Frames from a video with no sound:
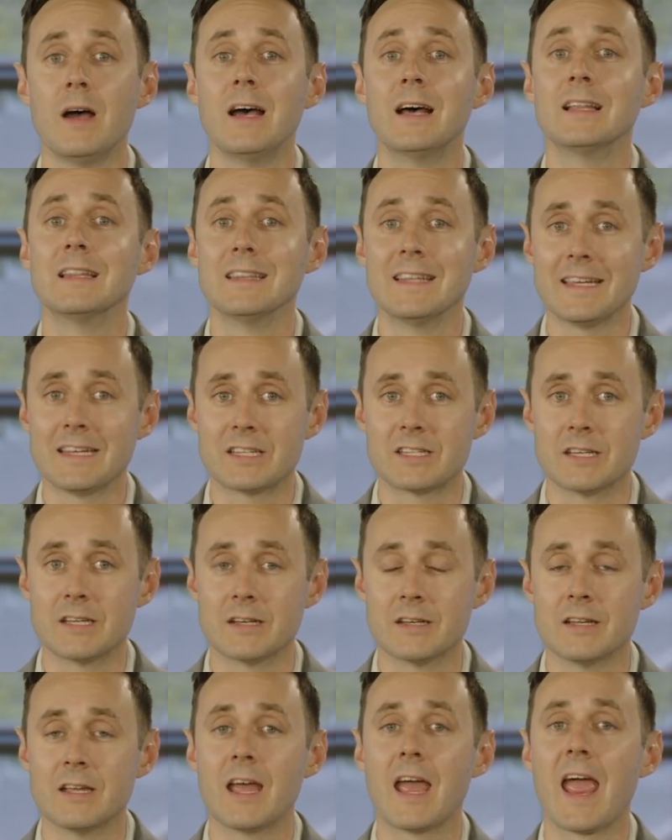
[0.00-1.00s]

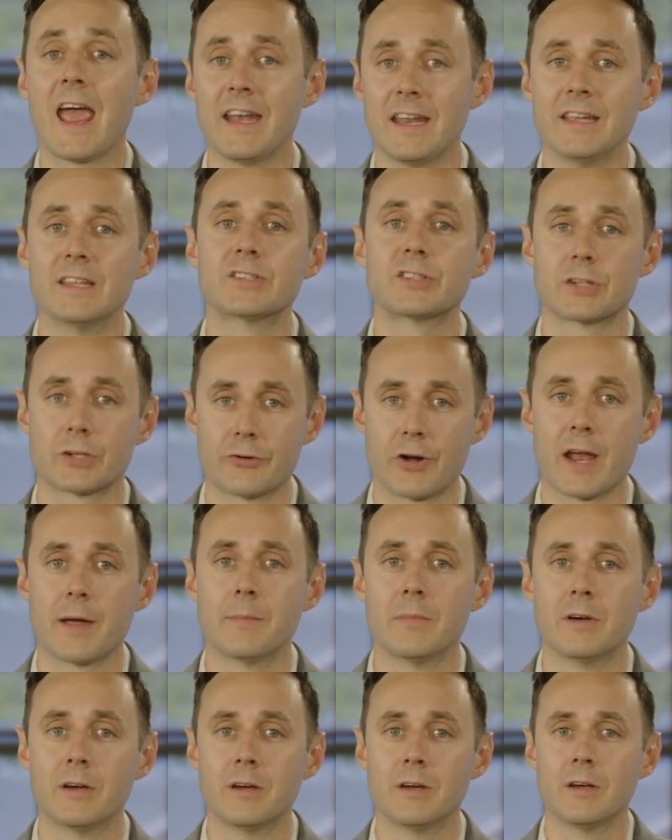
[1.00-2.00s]
LinkedIn, and
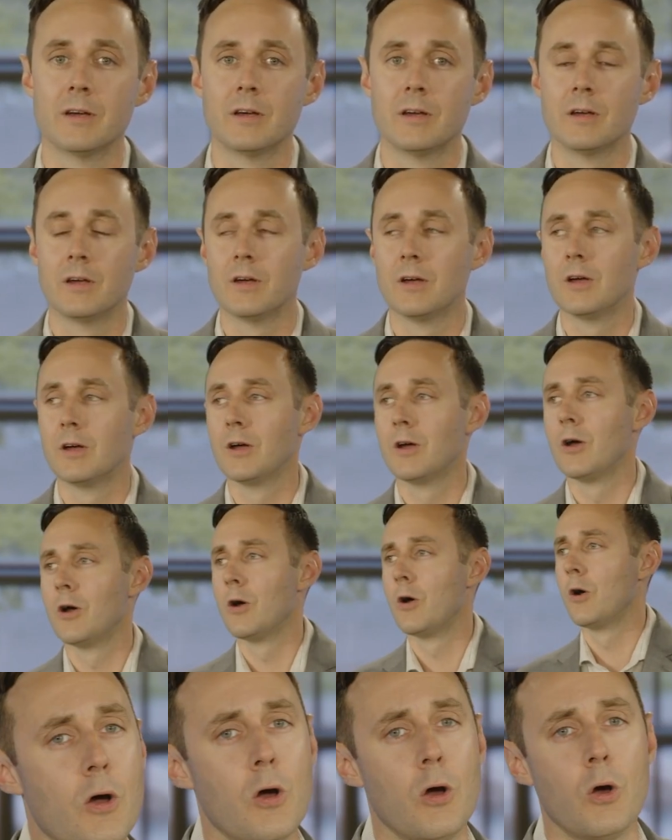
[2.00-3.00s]
Instagram.
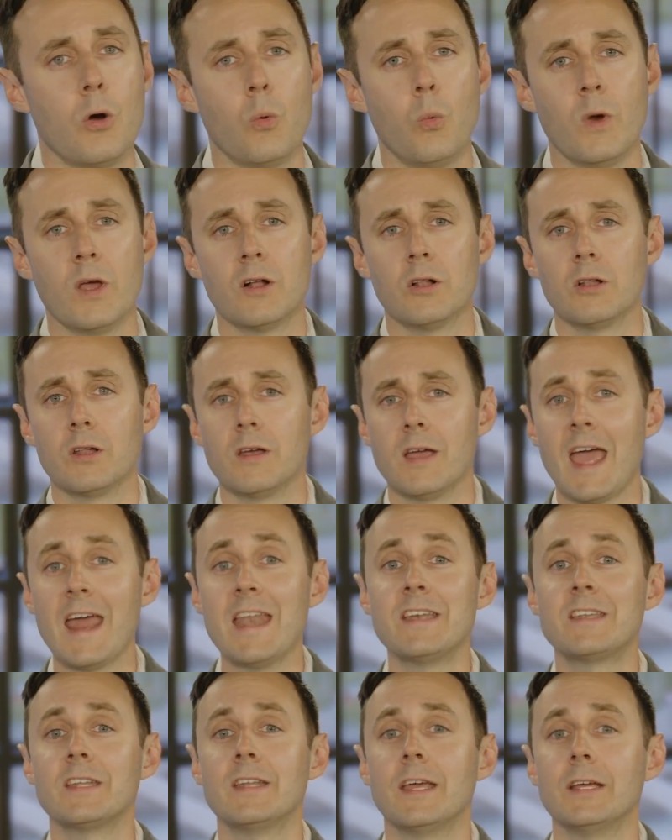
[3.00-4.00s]
We'll
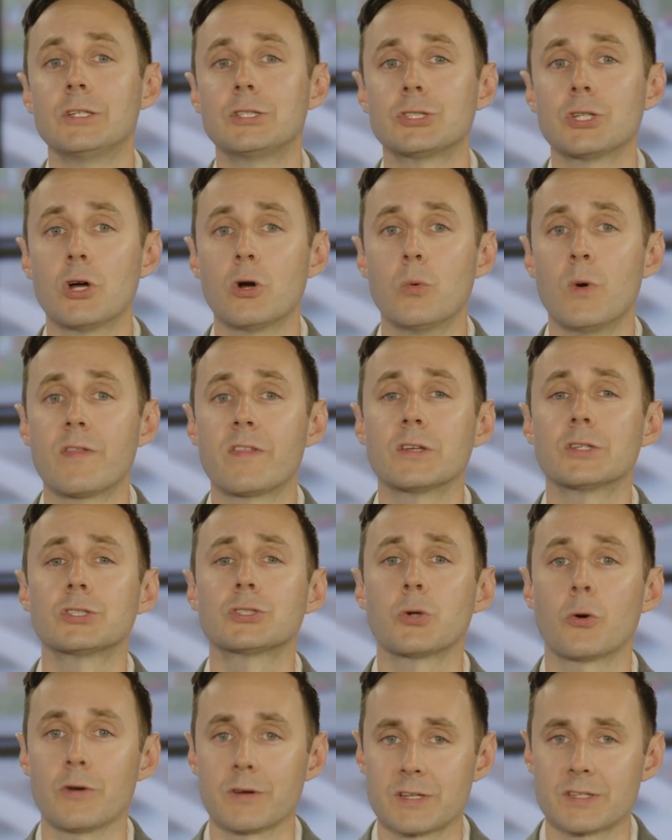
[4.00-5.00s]
end today's show with a
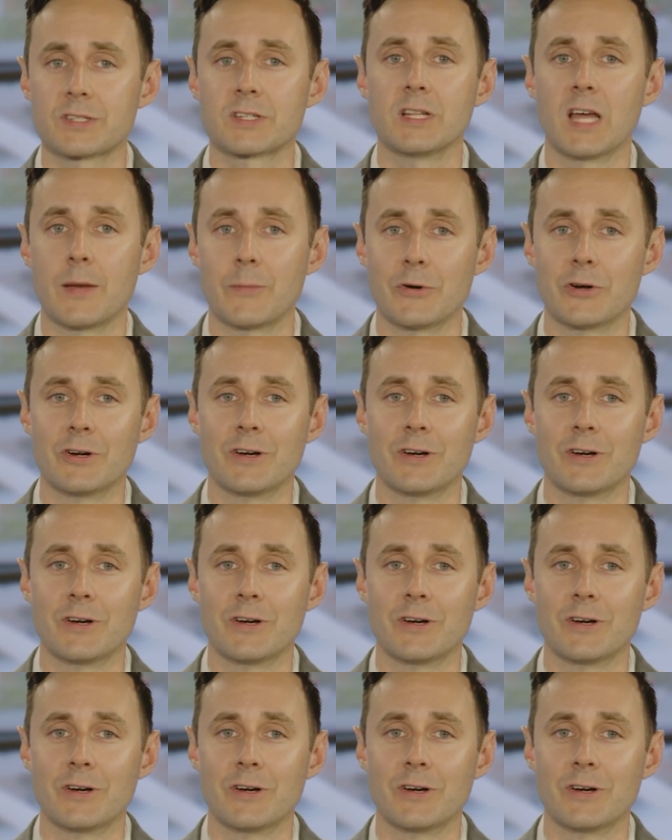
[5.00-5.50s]
short disclaimer.